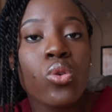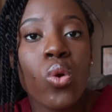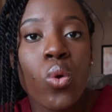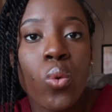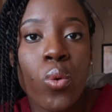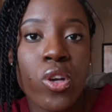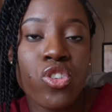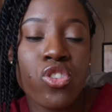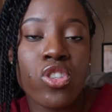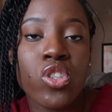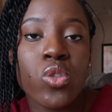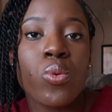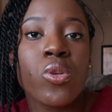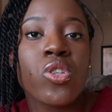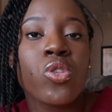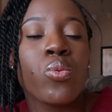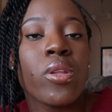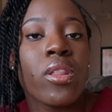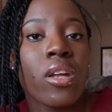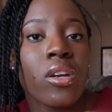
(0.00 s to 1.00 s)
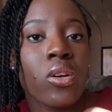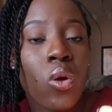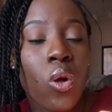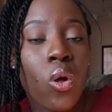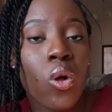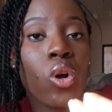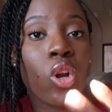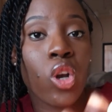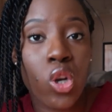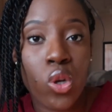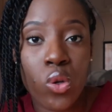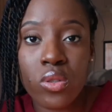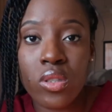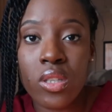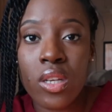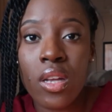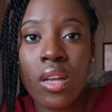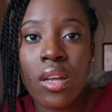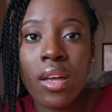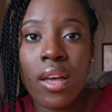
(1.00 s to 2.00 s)
or no questions which we then call
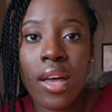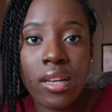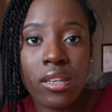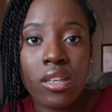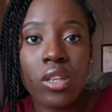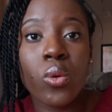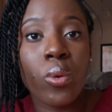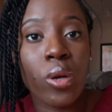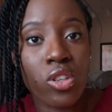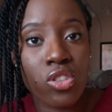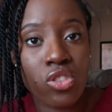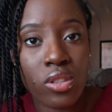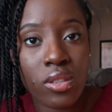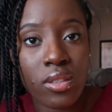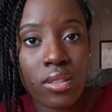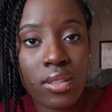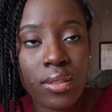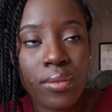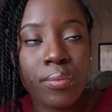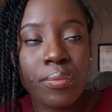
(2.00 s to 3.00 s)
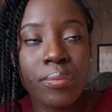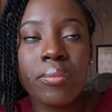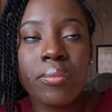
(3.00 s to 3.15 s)
closed-ended questions